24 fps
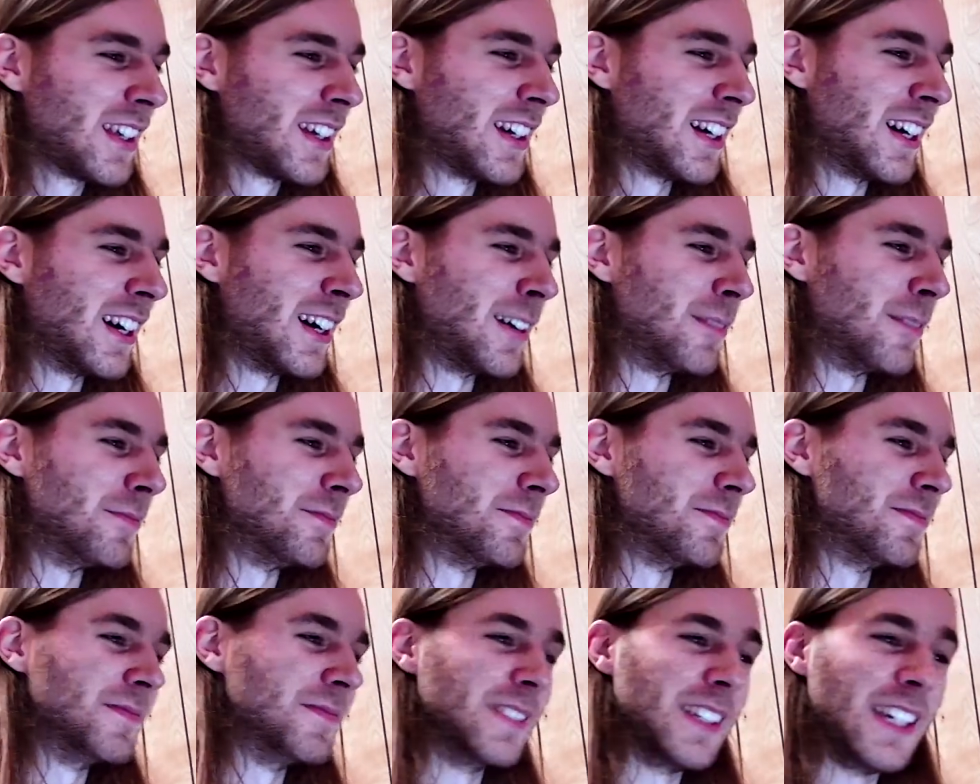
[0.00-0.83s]
Um,
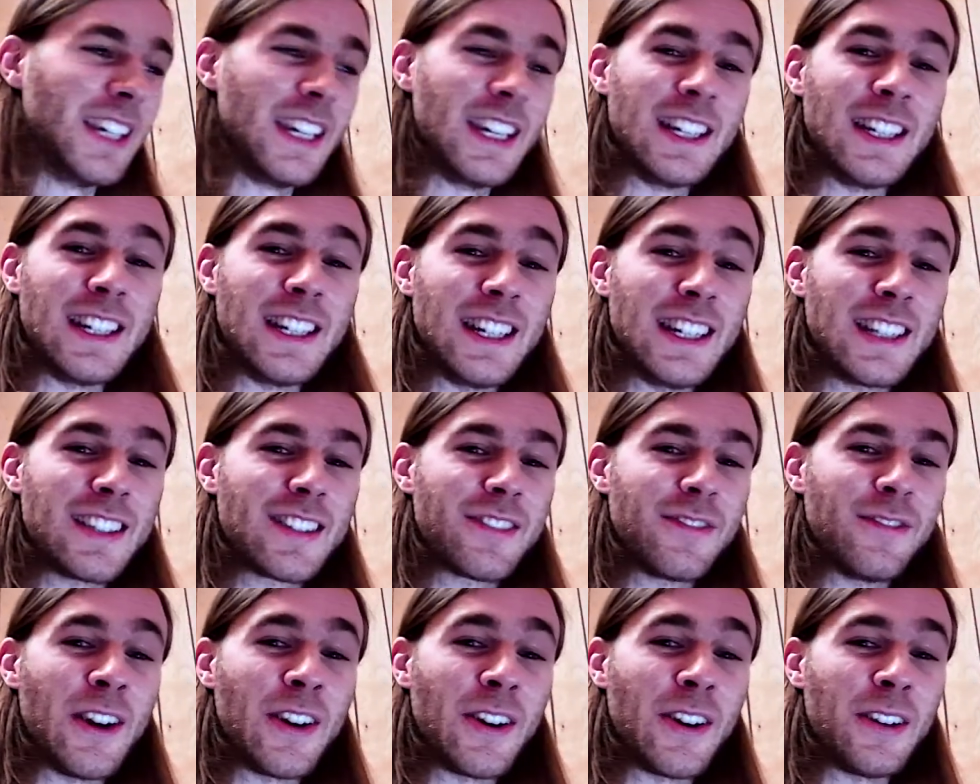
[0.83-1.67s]
it, it's
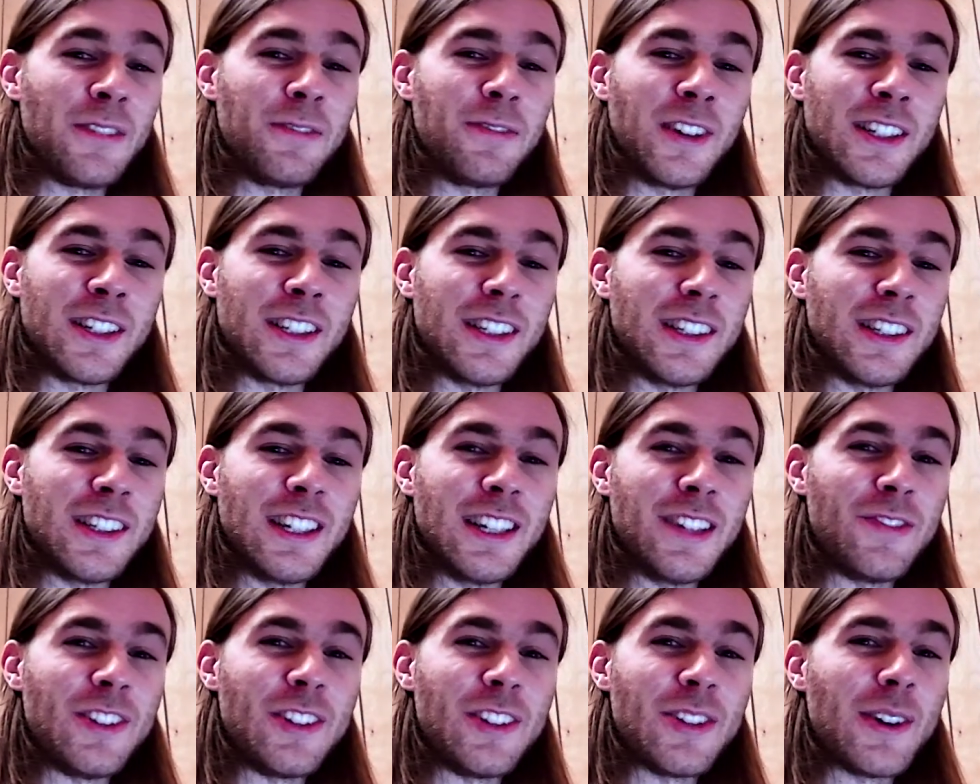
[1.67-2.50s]
very funny,
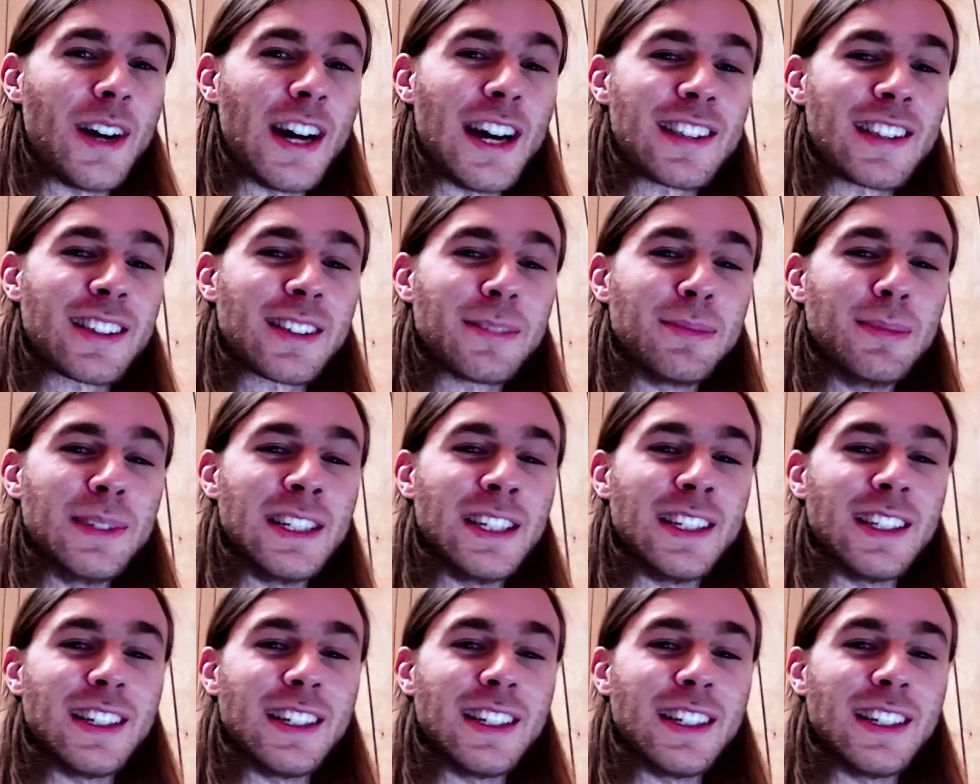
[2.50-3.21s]
if you ask me,